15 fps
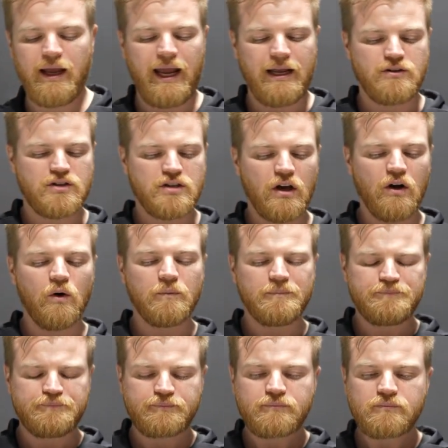And
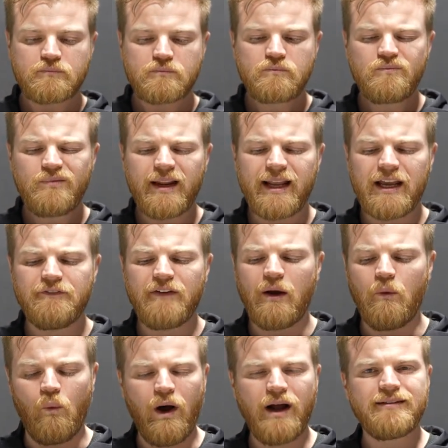so if I
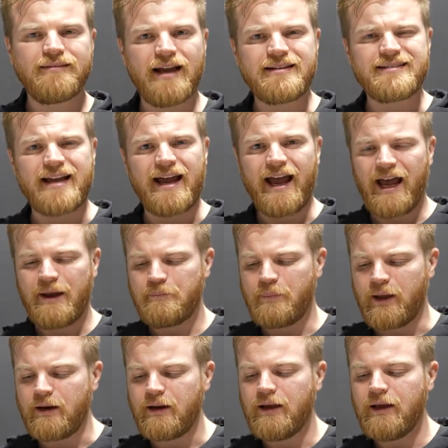want that to
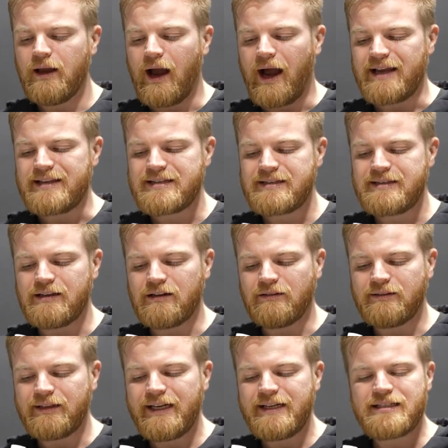happen, I still
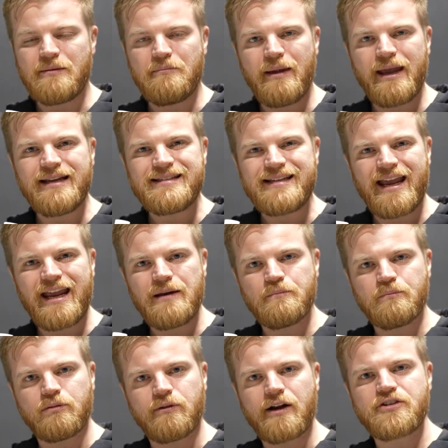need to maintain
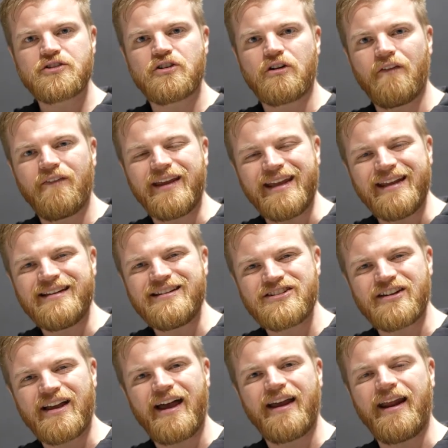pressure on the
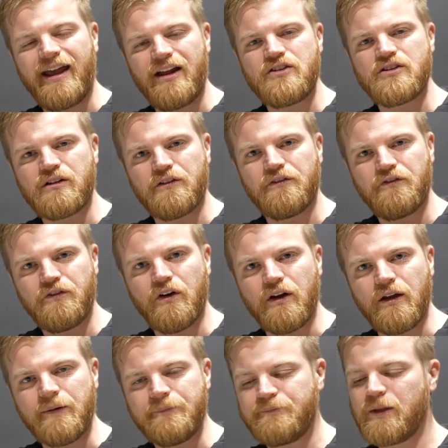inside edge of the foot.